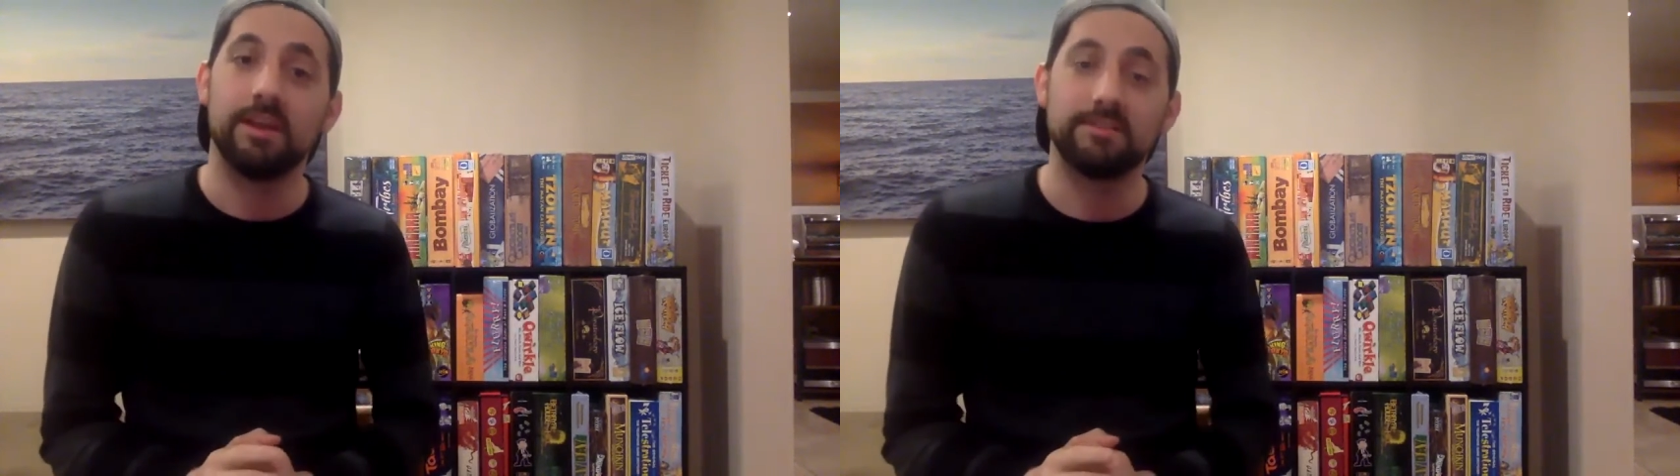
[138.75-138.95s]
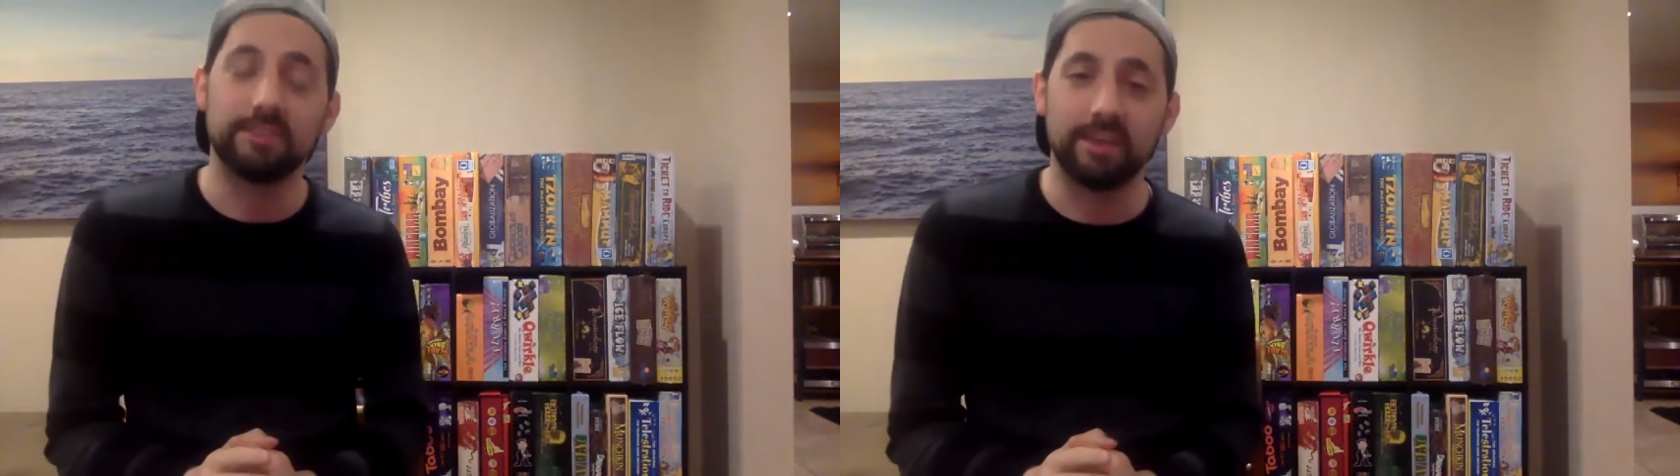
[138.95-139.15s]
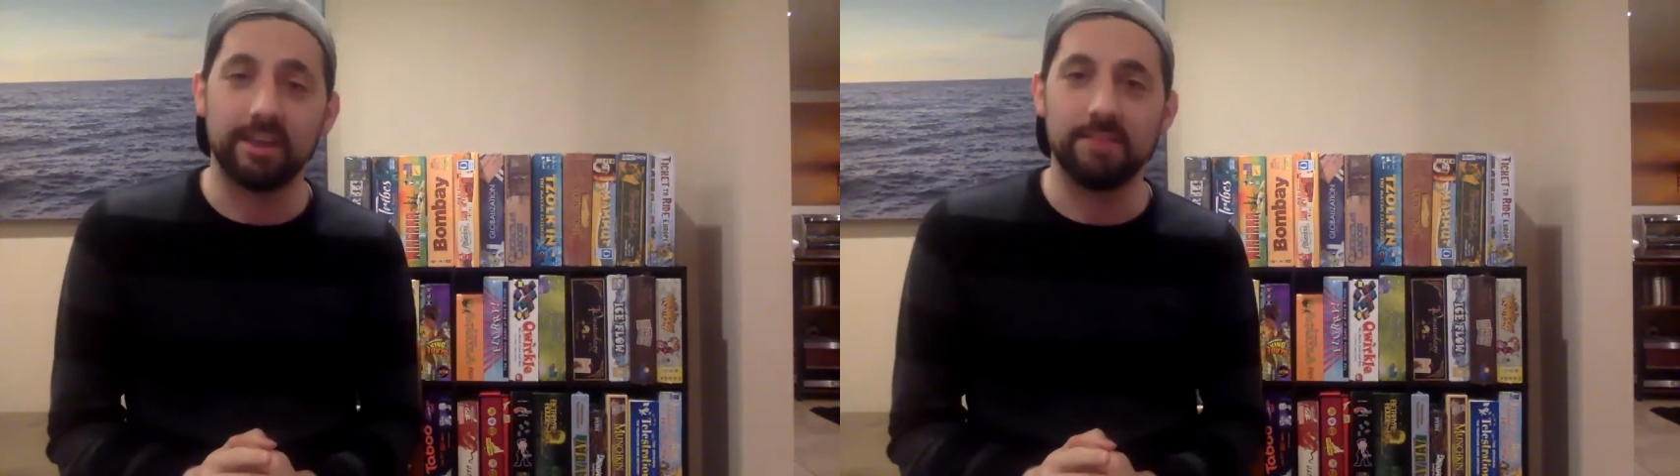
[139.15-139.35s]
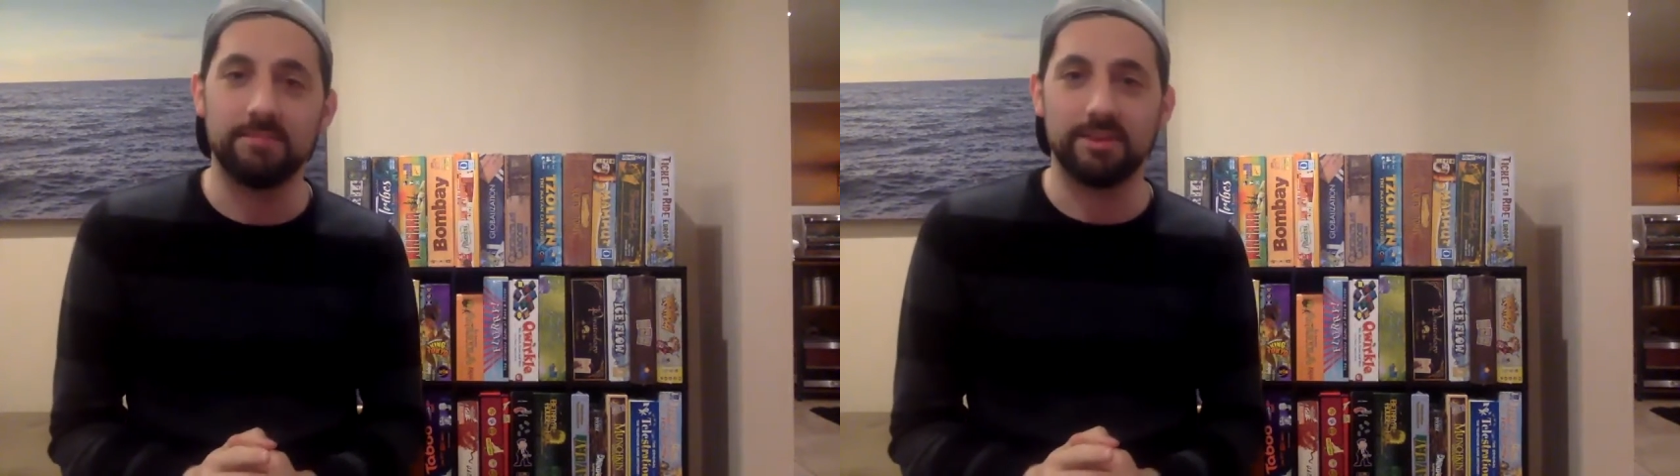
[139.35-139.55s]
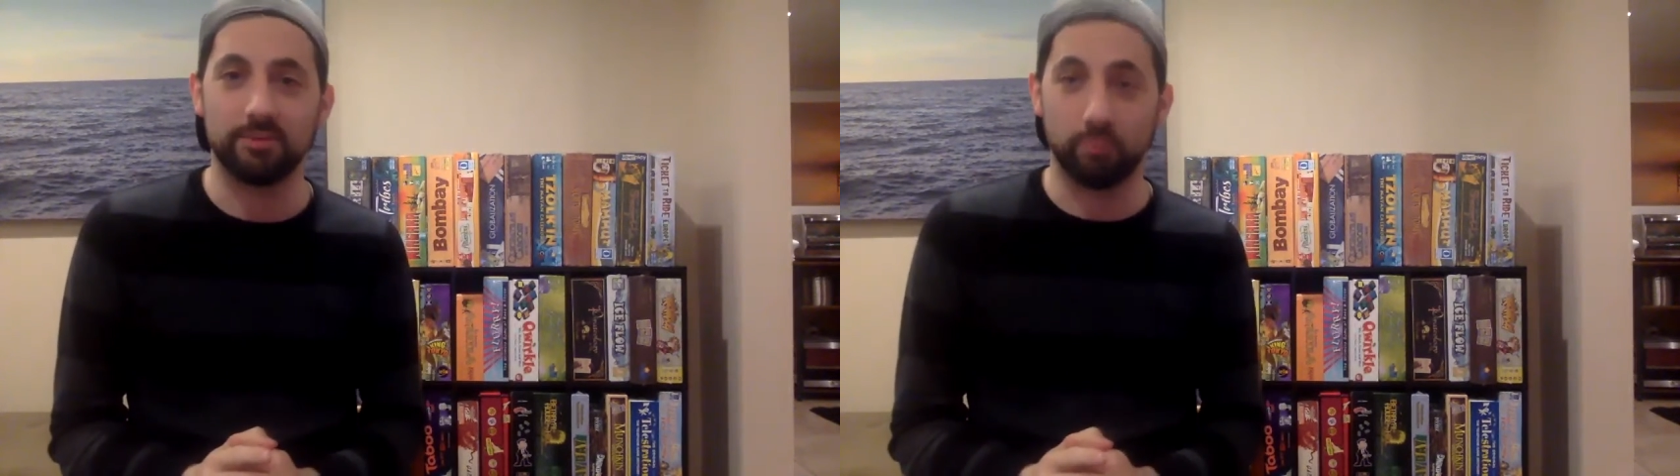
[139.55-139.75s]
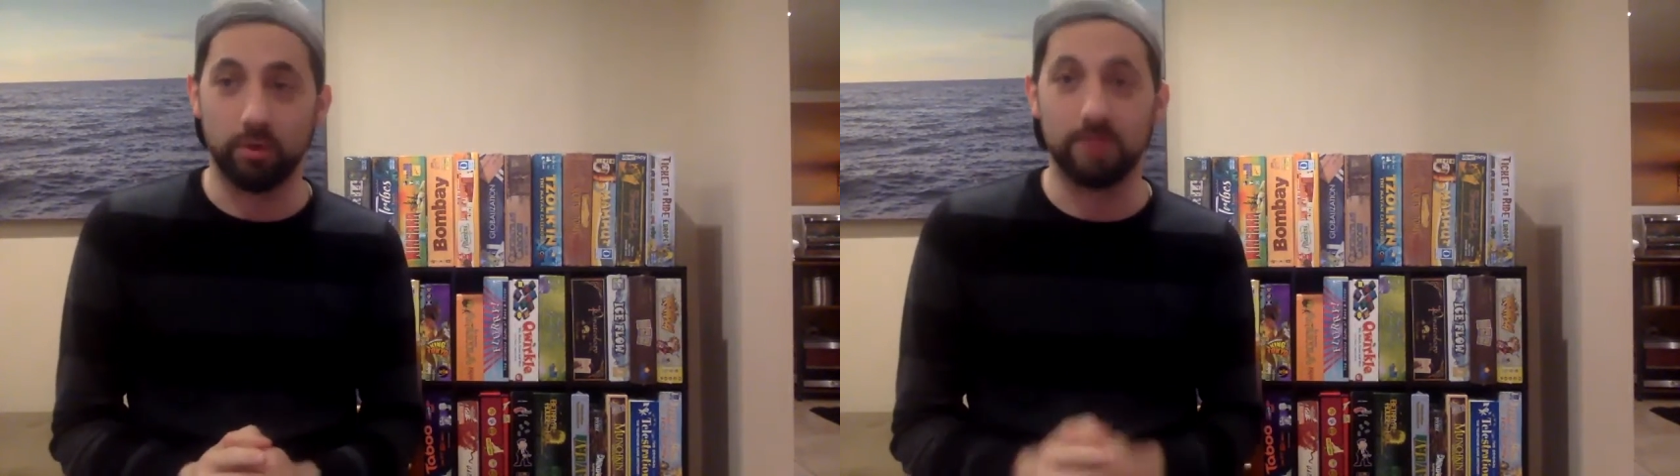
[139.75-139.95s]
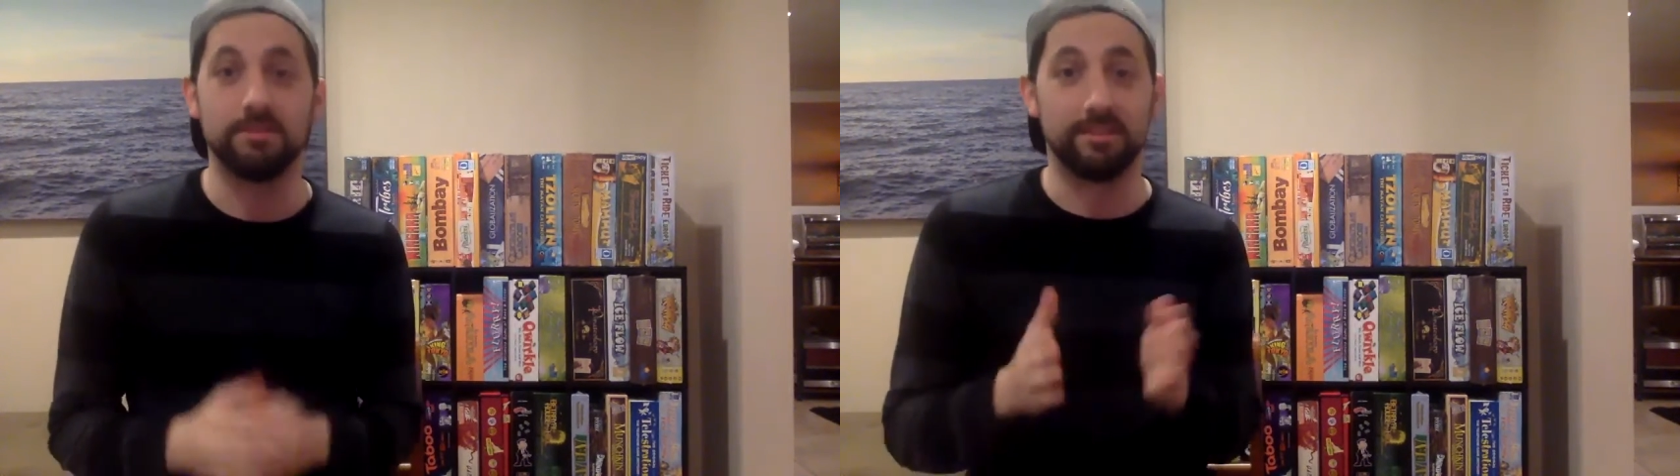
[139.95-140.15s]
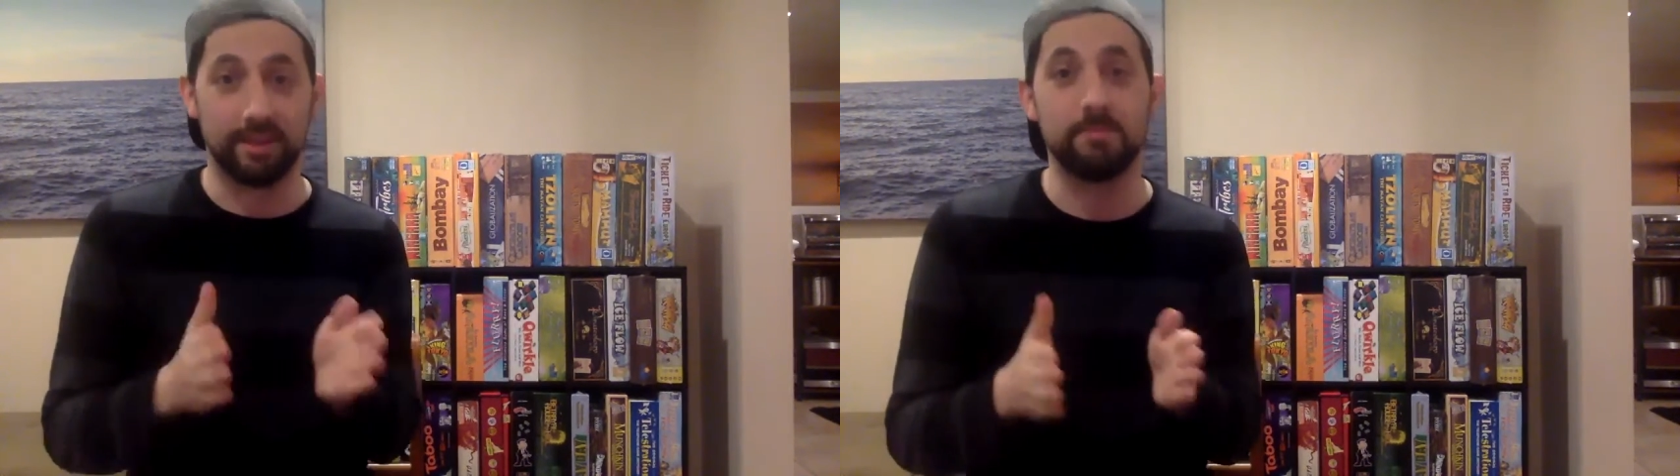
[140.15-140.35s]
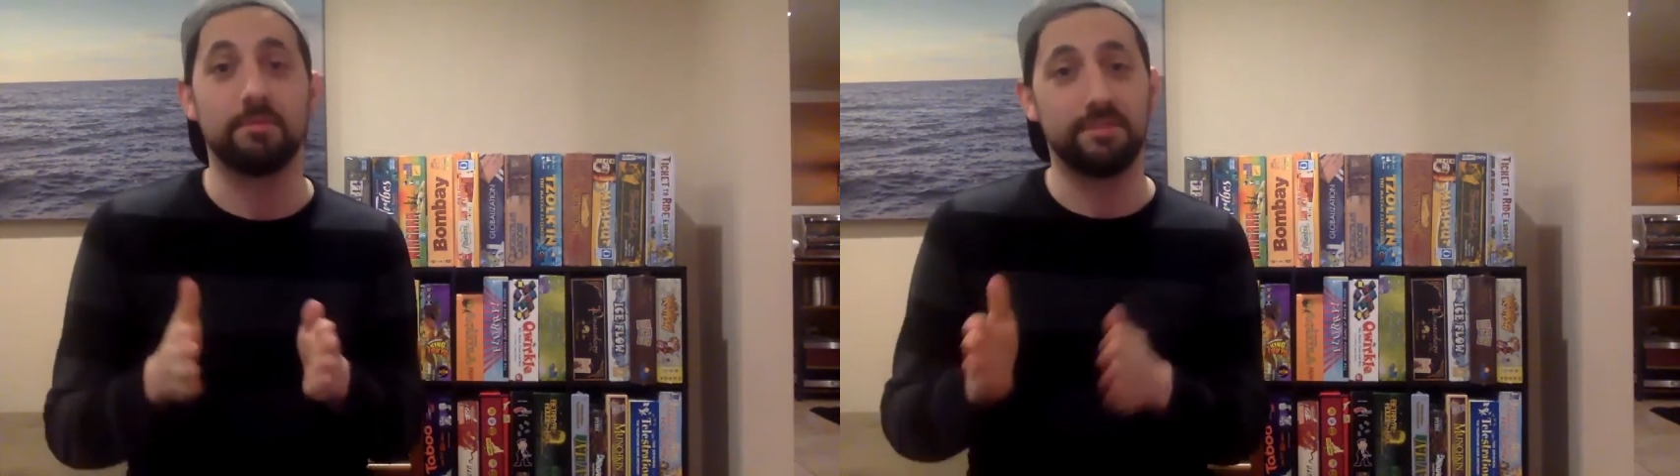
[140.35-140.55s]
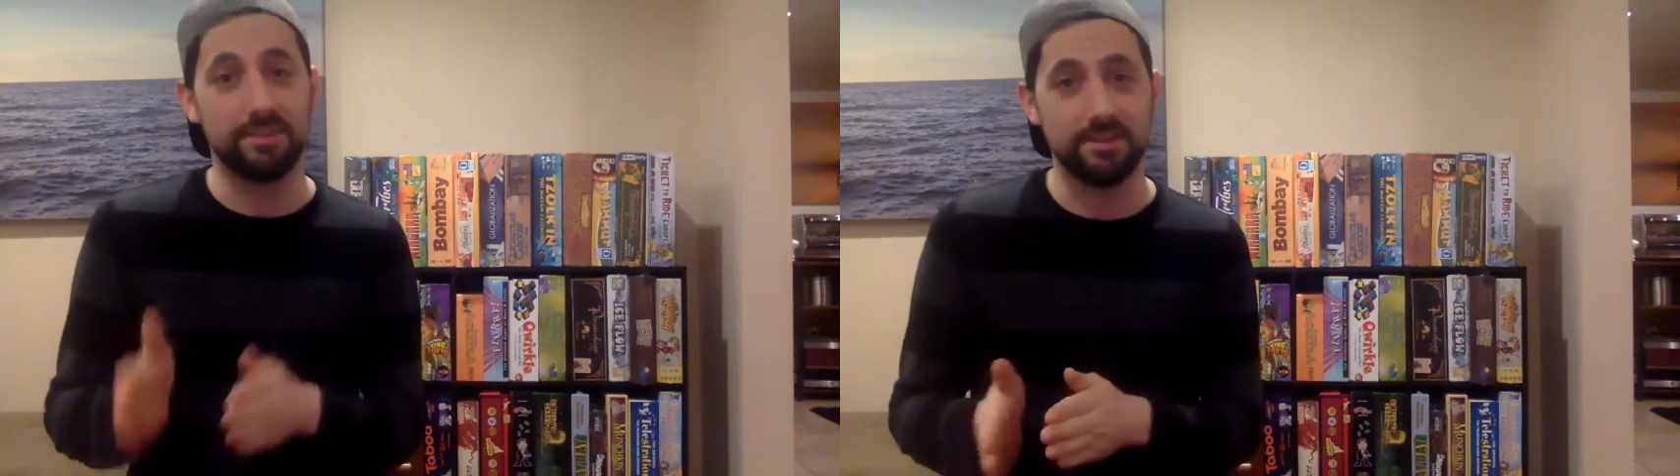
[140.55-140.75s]
is a game that has won Game
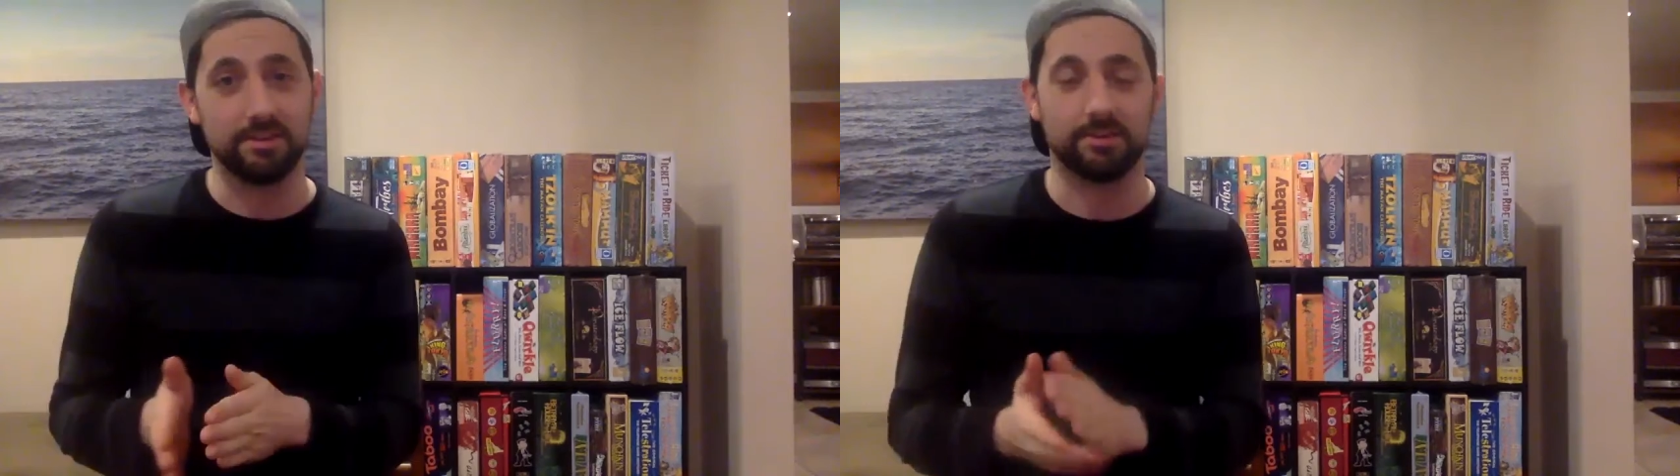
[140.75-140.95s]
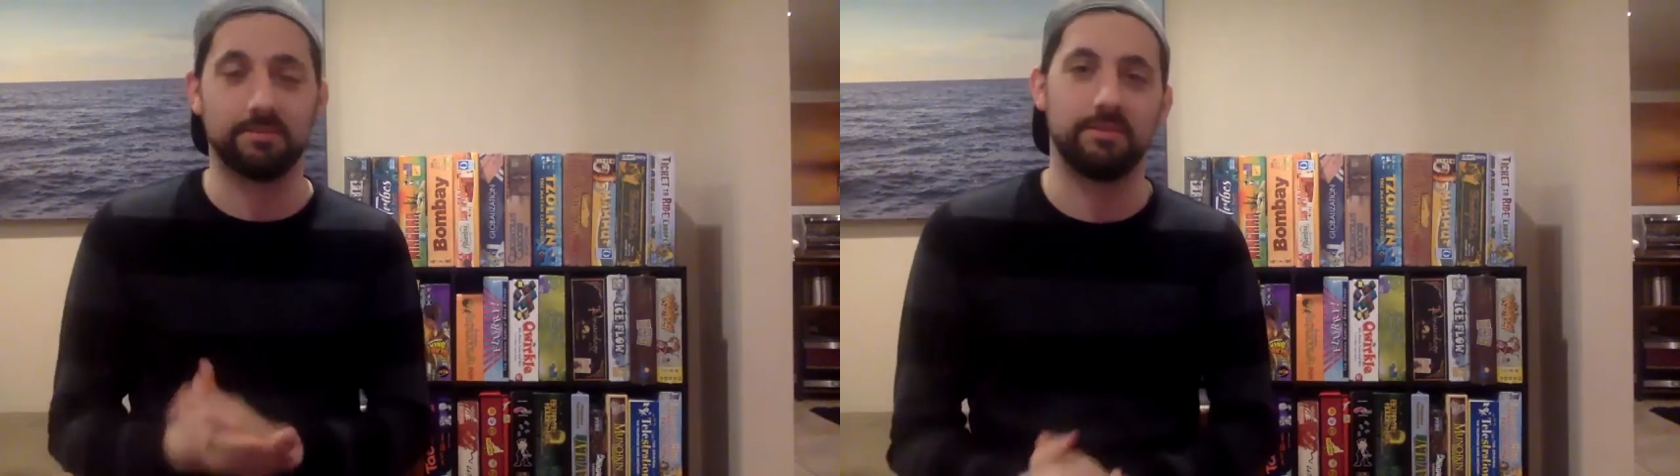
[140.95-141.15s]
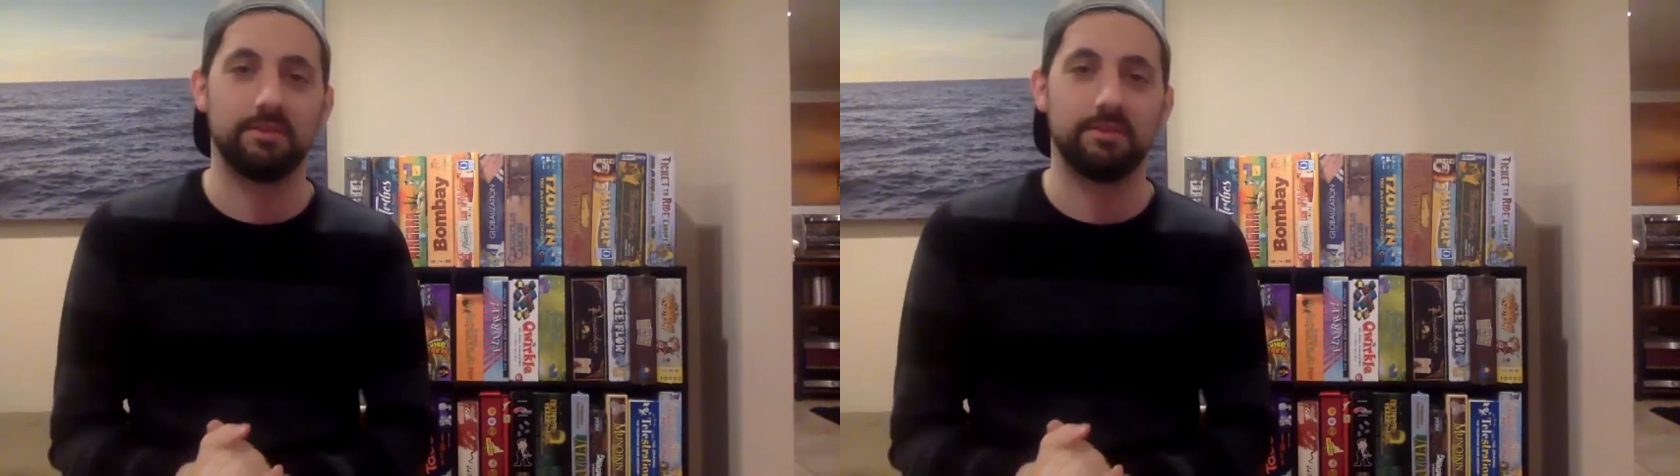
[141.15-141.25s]
of the Year,